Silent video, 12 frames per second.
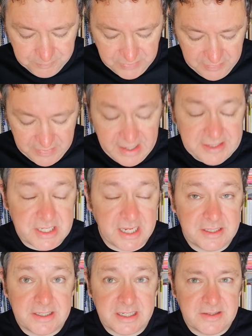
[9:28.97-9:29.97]
And
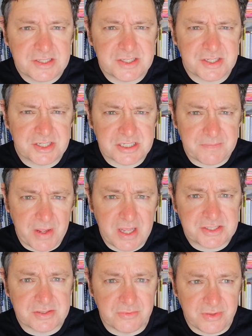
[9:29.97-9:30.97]
indeed, this isn't just a
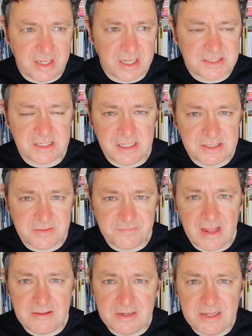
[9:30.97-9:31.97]
personal thing, it's a
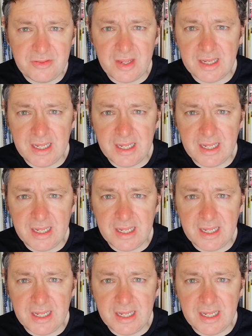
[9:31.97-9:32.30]
family thing.